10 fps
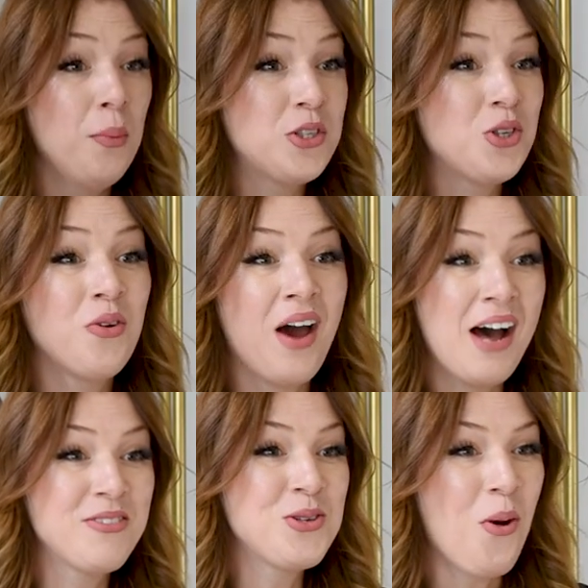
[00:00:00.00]
But you don't
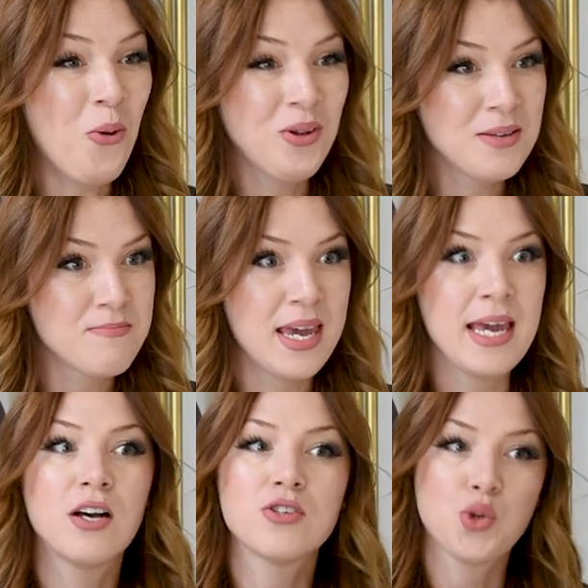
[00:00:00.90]
have to only
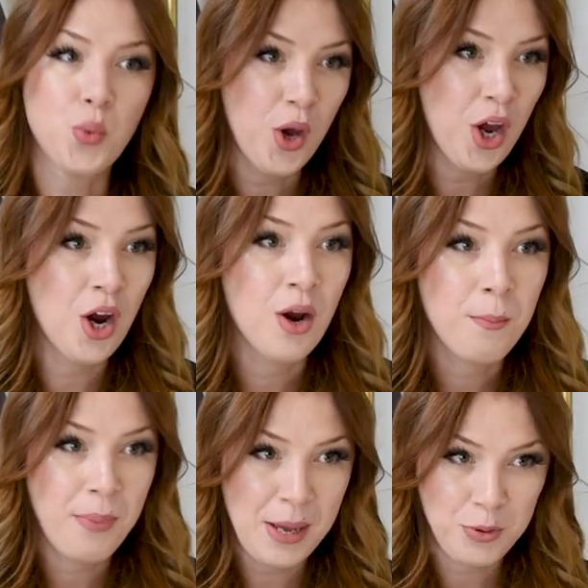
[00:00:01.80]
make square
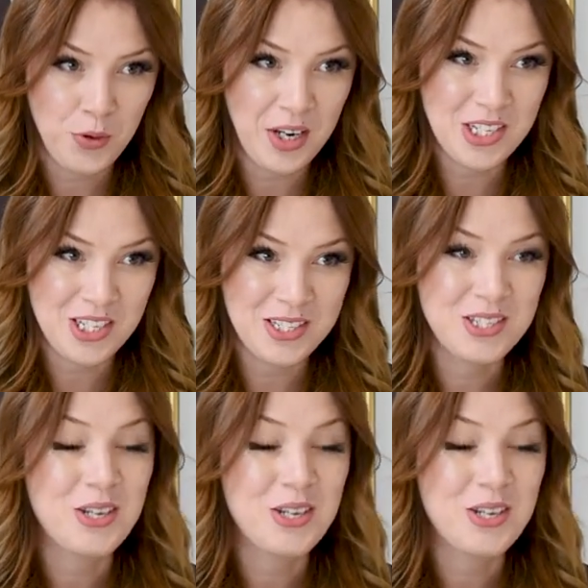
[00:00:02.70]
pipe creations.